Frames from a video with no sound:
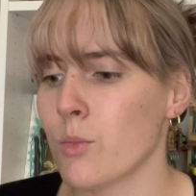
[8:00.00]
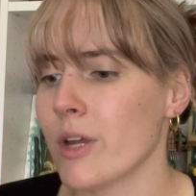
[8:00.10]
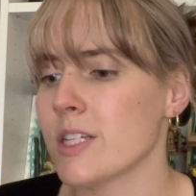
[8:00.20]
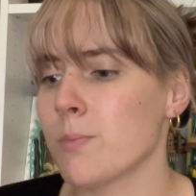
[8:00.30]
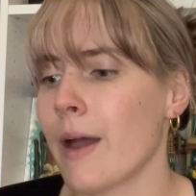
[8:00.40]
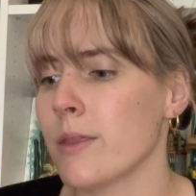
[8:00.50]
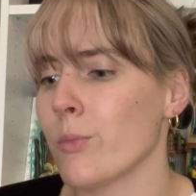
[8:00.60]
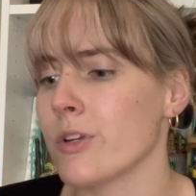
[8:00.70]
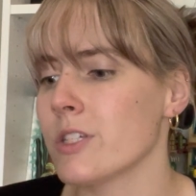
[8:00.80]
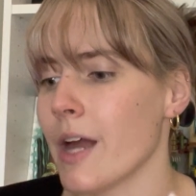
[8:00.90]
why despite the
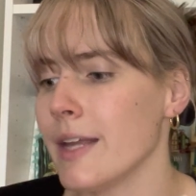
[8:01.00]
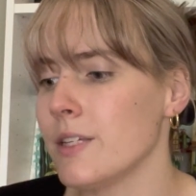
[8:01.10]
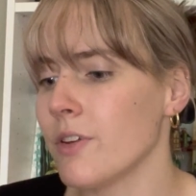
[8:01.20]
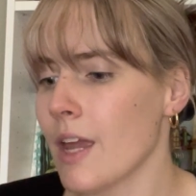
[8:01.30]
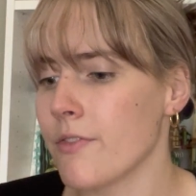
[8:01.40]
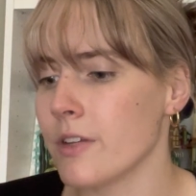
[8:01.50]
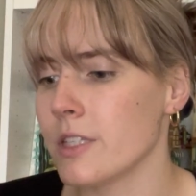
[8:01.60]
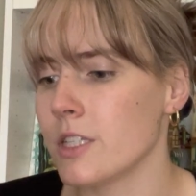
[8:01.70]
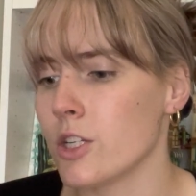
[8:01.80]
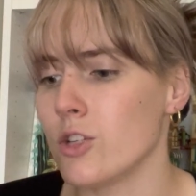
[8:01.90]
most scientific
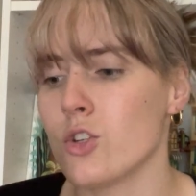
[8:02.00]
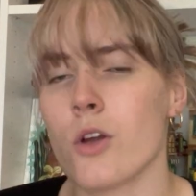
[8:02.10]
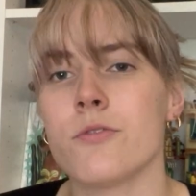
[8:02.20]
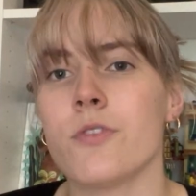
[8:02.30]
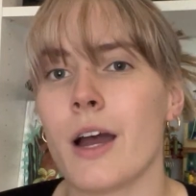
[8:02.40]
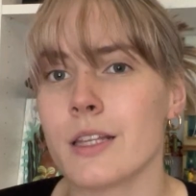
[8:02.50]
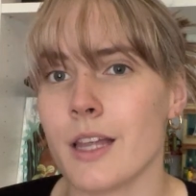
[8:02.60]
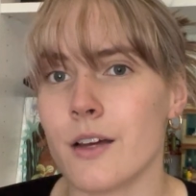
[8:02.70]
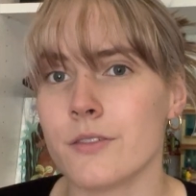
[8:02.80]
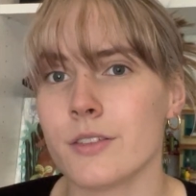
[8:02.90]
efforts, you don't find
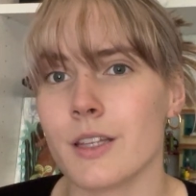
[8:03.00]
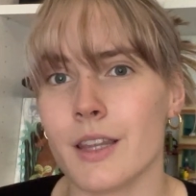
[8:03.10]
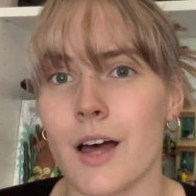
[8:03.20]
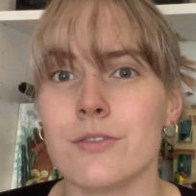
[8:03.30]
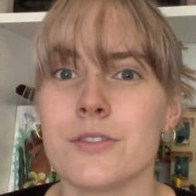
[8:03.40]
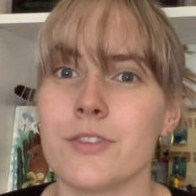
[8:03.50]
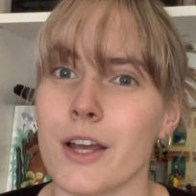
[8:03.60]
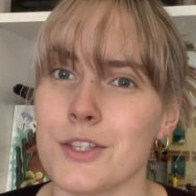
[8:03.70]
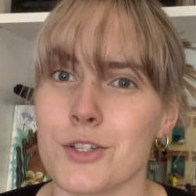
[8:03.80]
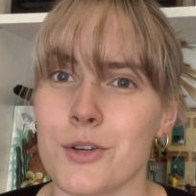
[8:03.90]
love, love
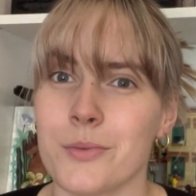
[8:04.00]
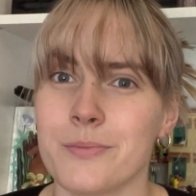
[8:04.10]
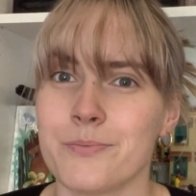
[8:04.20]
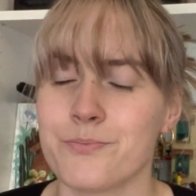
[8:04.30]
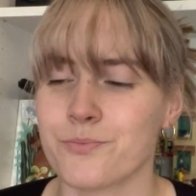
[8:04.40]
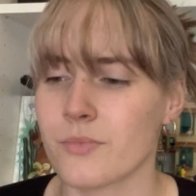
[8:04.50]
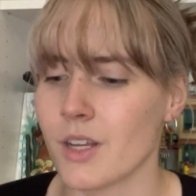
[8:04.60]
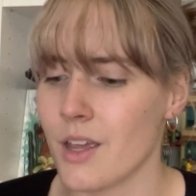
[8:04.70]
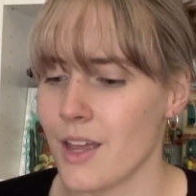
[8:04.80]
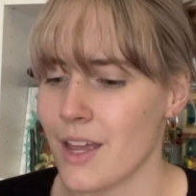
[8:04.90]
finds you.
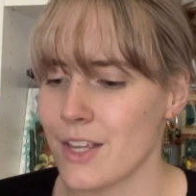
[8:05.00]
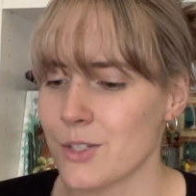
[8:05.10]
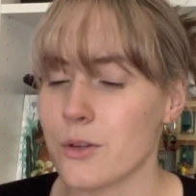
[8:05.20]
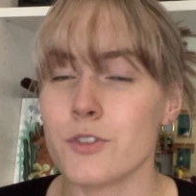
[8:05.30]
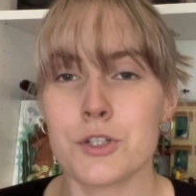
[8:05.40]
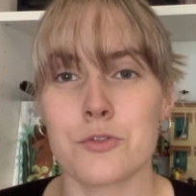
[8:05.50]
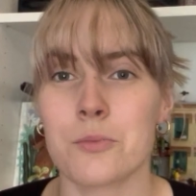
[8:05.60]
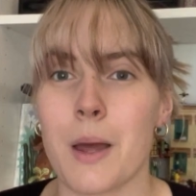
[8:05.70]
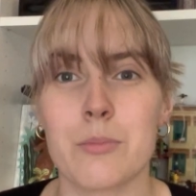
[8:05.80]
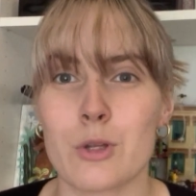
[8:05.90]
So even just from
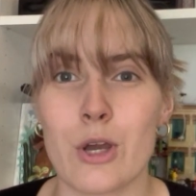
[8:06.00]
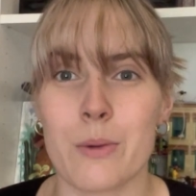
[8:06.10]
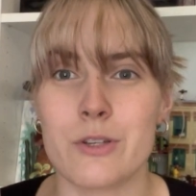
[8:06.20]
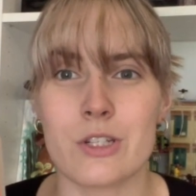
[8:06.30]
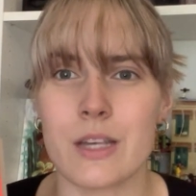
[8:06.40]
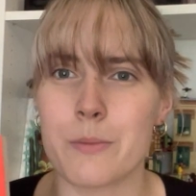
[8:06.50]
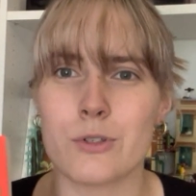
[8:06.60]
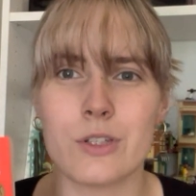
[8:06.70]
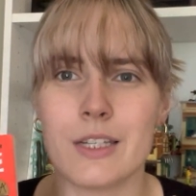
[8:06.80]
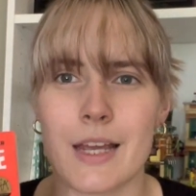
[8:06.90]
that blurb, it just
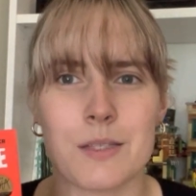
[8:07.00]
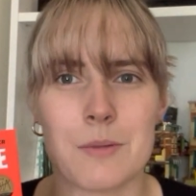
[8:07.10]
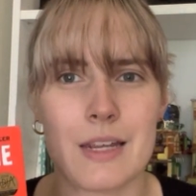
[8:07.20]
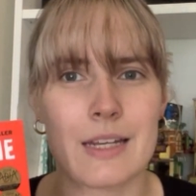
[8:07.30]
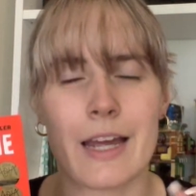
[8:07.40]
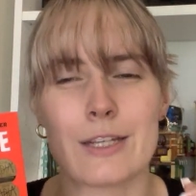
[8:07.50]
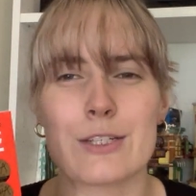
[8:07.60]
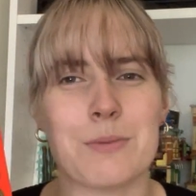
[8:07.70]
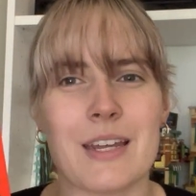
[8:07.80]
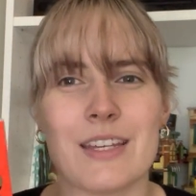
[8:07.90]
absolutely gets me and
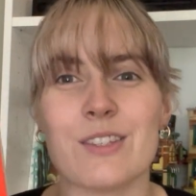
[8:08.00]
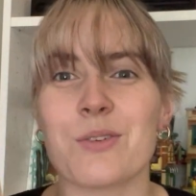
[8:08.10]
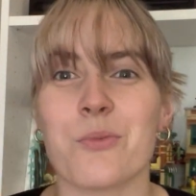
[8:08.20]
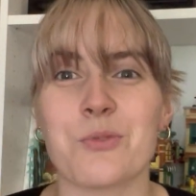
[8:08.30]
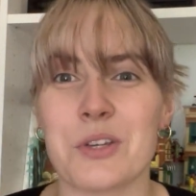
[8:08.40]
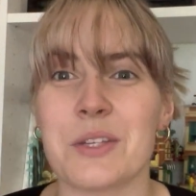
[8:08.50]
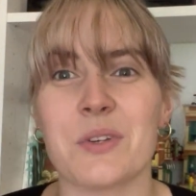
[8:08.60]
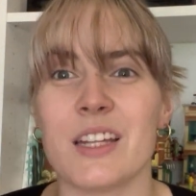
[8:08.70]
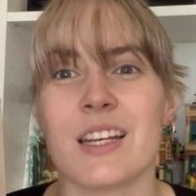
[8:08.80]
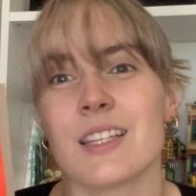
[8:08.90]
catches me in. So I'm really,
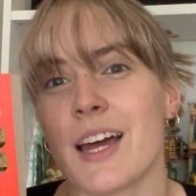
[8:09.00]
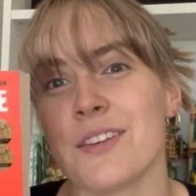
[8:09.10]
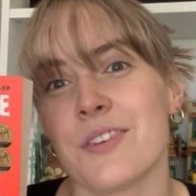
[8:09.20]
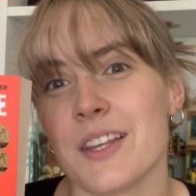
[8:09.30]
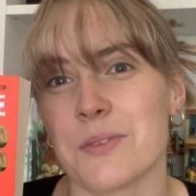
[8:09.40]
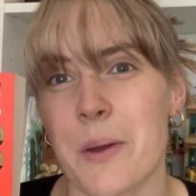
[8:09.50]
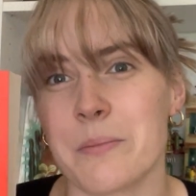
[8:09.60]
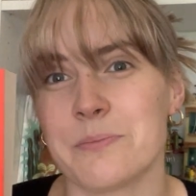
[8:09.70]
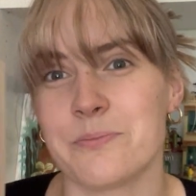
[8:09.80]
really excited for this one.